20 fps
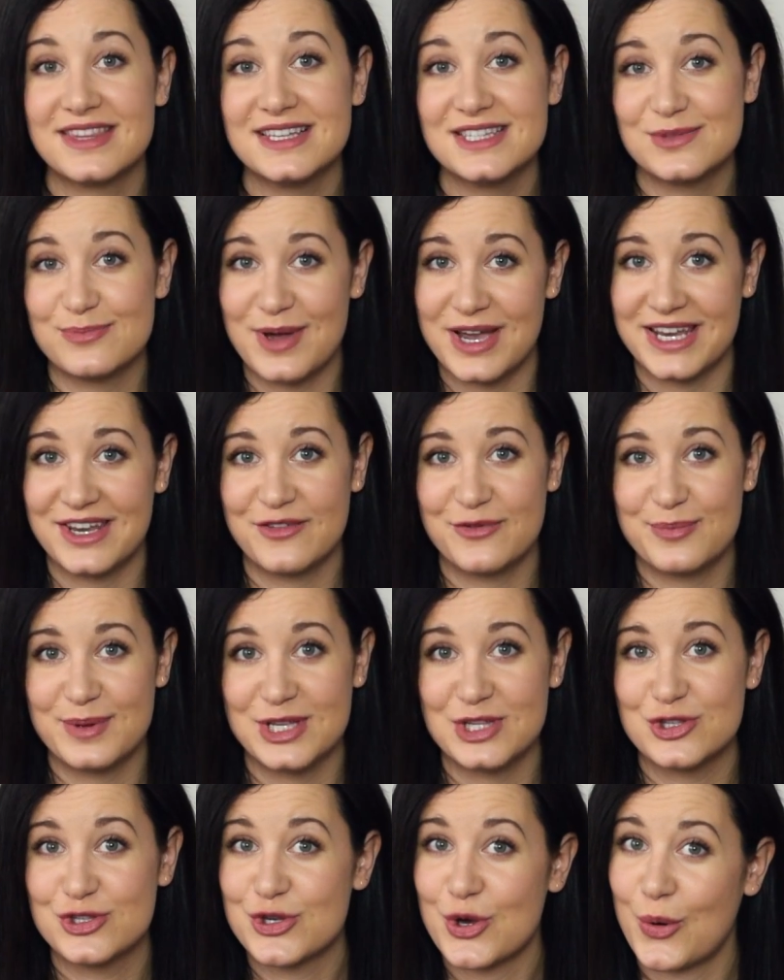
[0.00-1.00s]
This might have
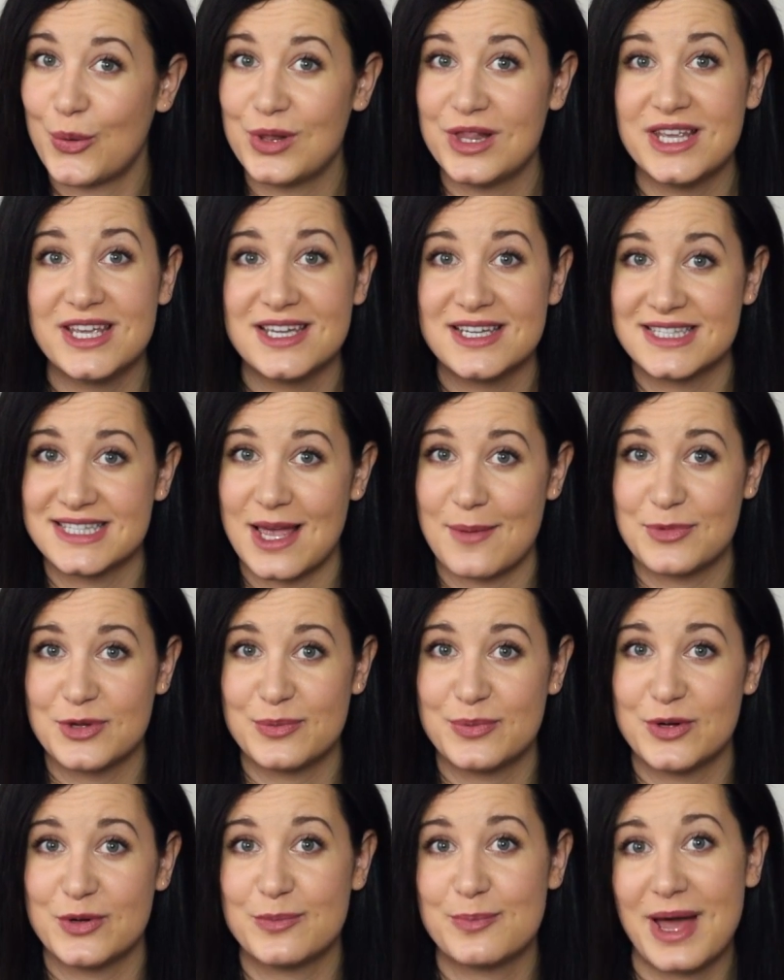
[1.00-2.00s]
been totally
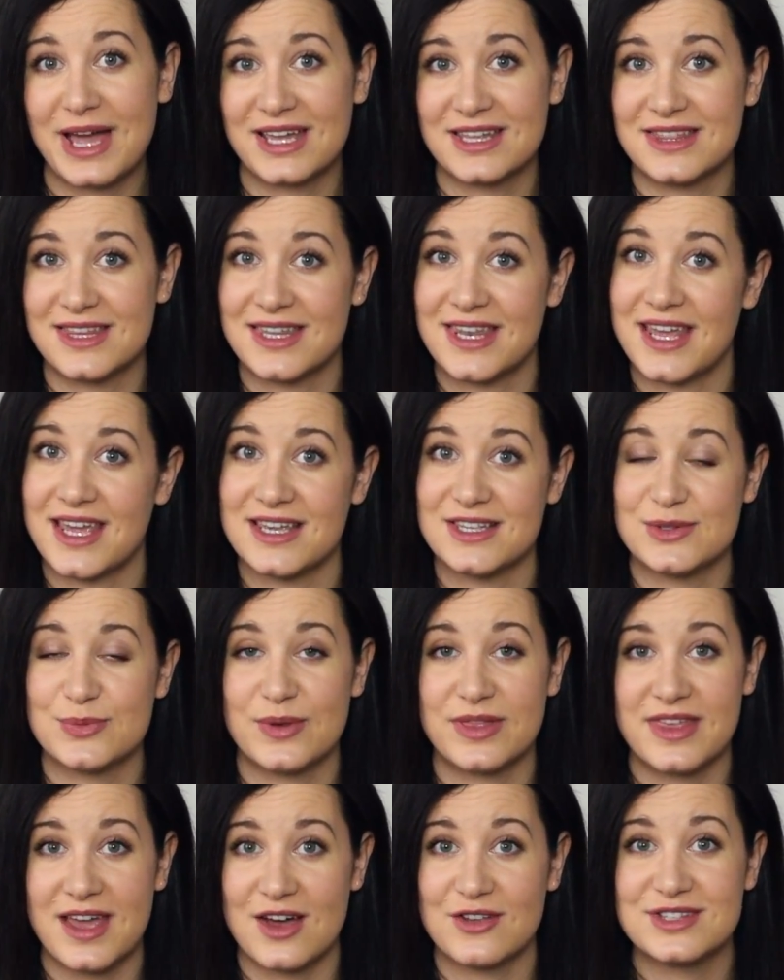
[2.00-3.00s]
acceptable back in the days
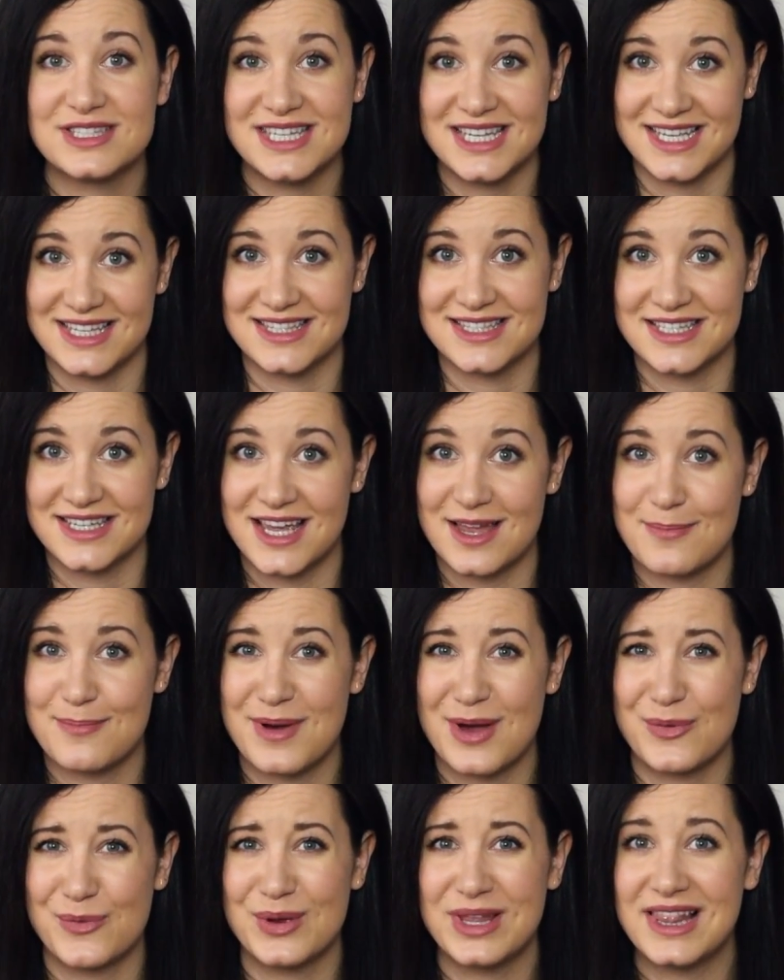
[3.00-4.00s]
without the internet,
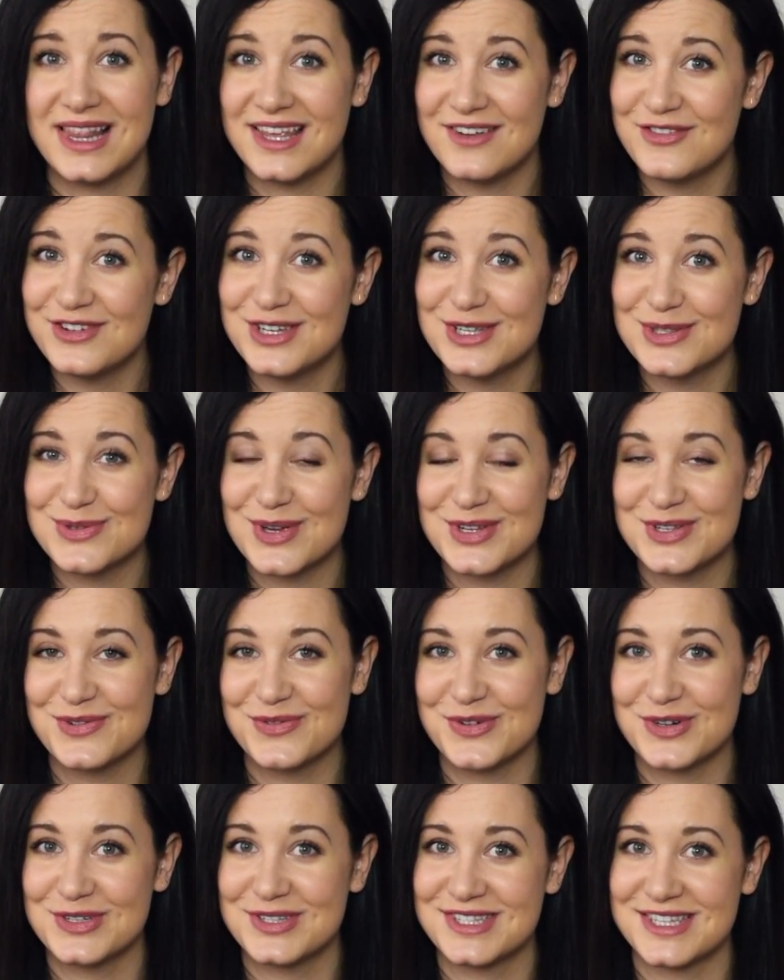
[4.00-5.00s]
but we live in the
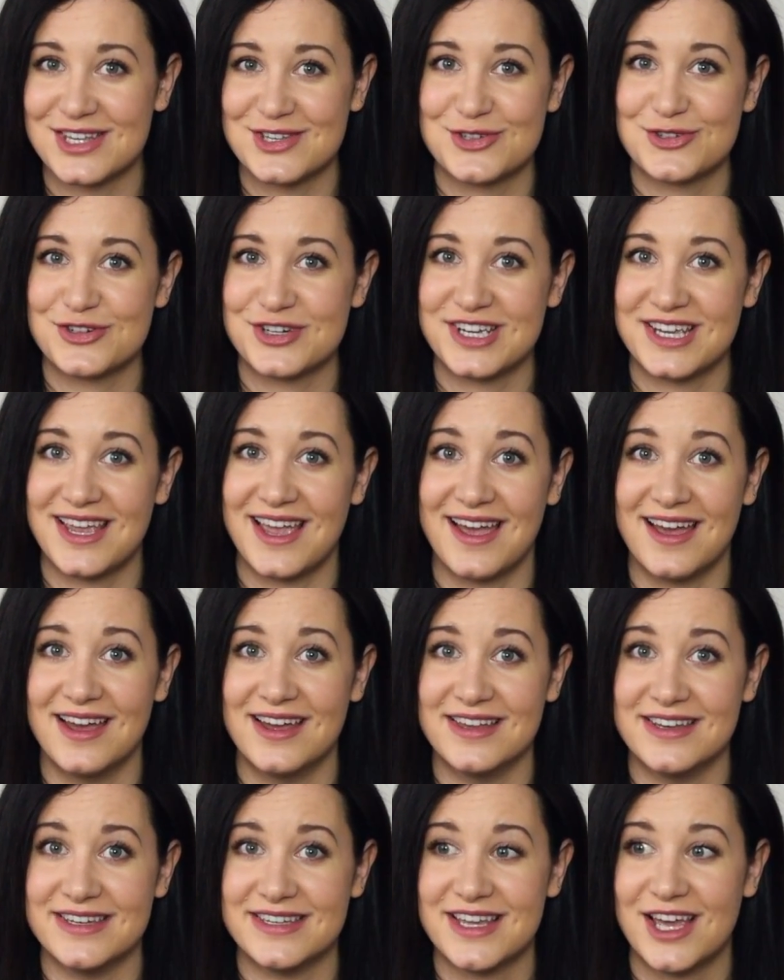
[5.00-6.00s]
21st century
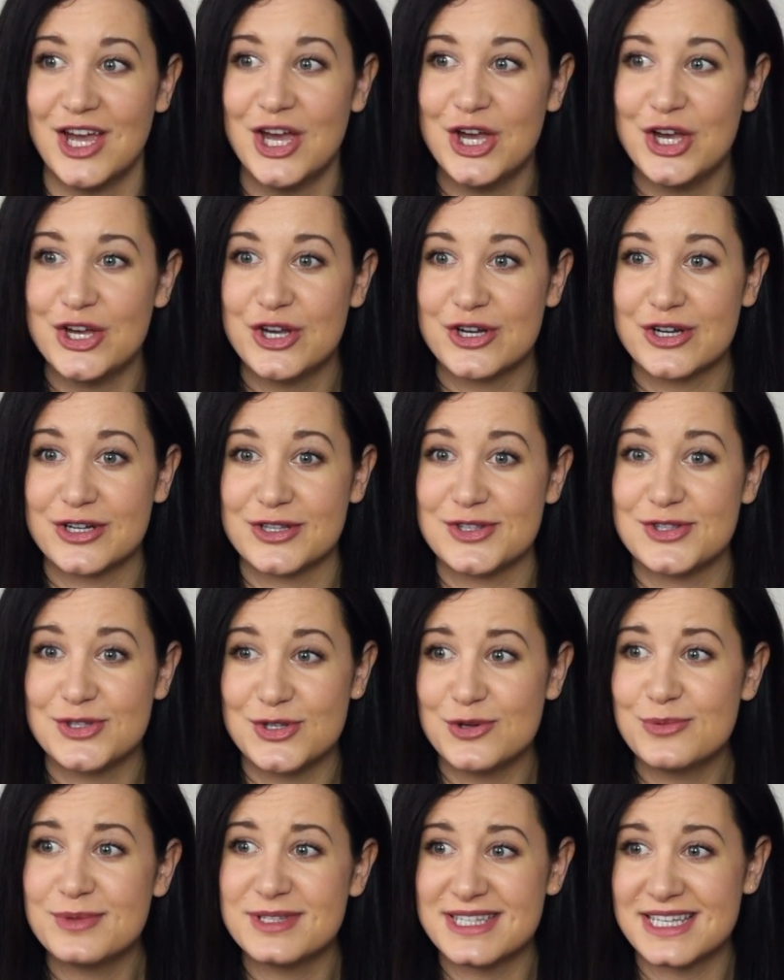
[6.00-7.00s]
and
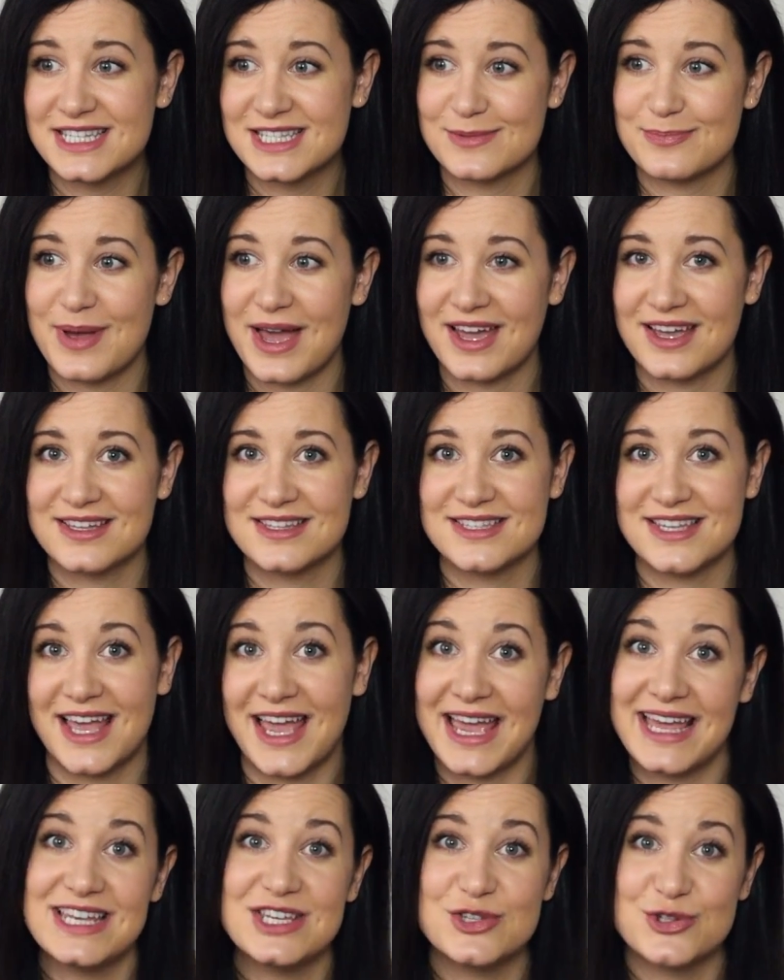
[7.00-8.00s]
consumers expect
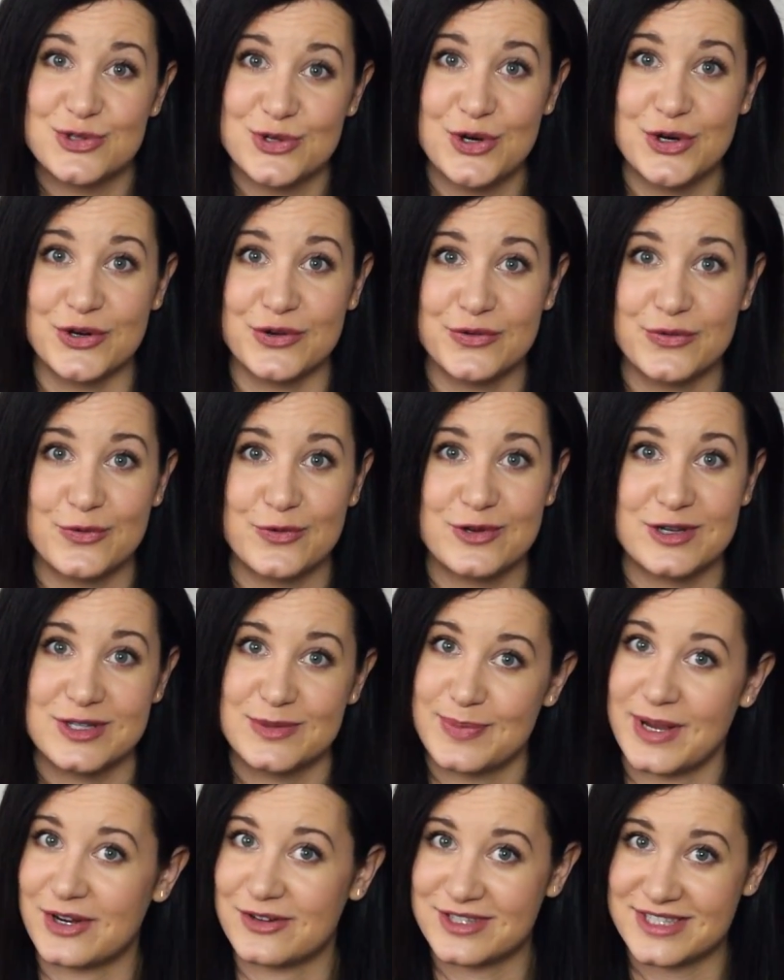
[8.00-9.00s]
and deserve
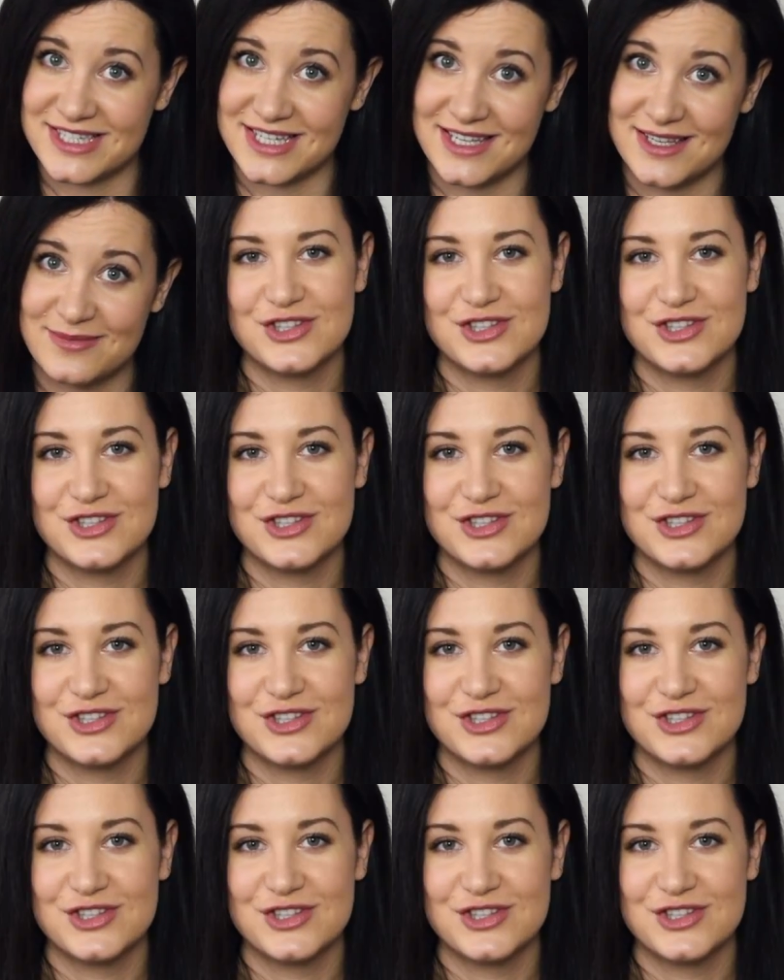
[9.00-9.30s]
transparency.